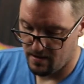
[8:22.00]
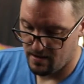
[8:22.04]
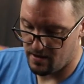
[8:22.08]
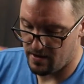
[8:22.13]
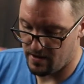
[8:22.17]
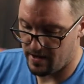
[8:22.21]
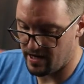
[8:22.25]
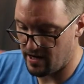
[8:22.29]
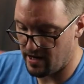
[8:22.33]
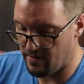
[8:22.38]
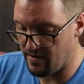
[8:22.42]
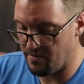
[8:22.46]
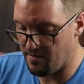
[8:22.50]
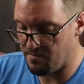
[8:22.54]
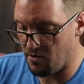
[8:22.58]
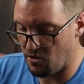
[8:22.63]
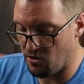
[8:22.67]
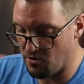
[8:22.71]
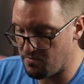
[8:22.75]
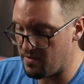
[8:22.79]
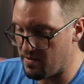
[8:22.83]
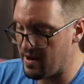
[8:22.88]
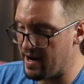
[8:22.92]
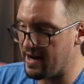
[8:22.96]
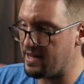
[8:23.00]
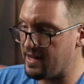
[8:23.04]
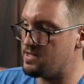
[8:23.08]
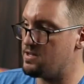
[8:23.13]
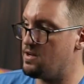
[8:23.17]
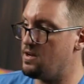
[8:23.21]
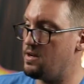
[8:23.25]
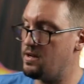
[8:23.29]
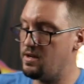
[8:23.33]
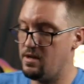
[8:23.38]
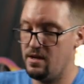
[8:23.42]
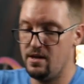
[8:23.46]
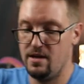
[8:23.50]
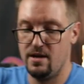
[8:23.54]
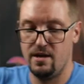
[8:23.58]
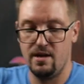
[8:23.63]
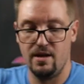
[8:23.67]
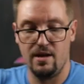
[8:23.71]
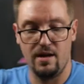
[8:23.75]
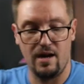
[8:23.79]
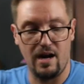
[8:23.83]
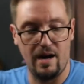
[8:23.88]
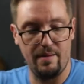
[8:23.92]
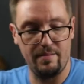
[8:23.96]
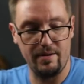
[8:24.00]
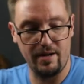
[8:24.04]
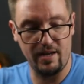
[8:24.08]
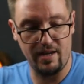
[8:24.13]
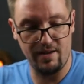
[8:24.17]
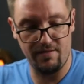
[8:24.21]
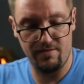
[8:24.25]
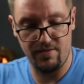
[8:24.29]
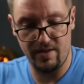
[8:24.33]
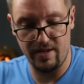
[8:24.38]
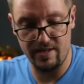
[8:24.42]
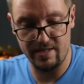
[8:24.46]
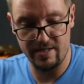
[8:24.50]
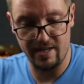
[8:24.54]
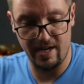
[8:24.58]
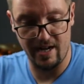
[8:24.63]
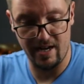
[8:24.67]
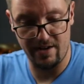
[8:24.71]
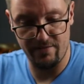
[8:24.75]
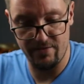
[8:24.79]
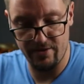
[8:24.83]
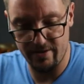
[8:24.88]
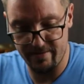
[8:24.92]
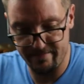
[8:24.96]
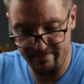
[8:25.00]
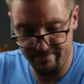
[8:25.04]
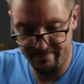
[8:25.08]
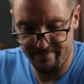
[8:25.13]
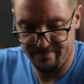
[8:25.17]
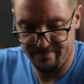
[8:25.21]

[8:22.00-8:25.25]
All right, now we have both brackets on. I'm gonna give things kind of a